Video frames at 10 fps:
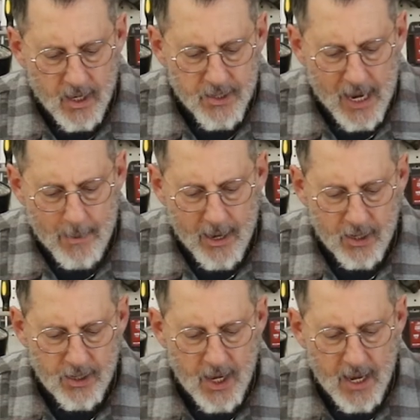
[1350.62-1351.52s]
Sam, I
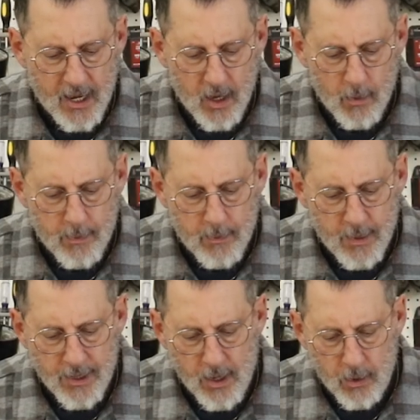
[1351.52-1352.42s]
could not help
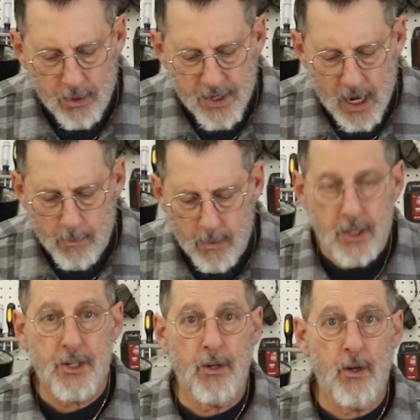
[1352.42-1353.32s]
but notice how
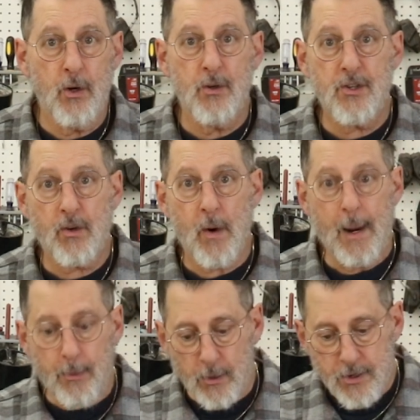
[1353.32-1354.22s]
much you use
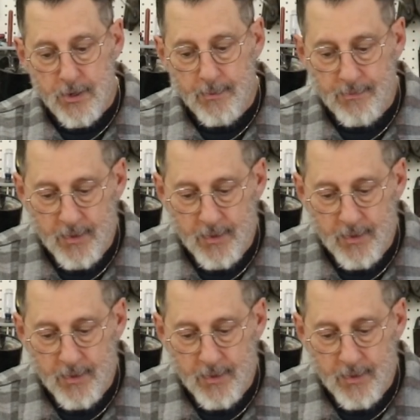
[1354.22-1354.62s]
scrapers.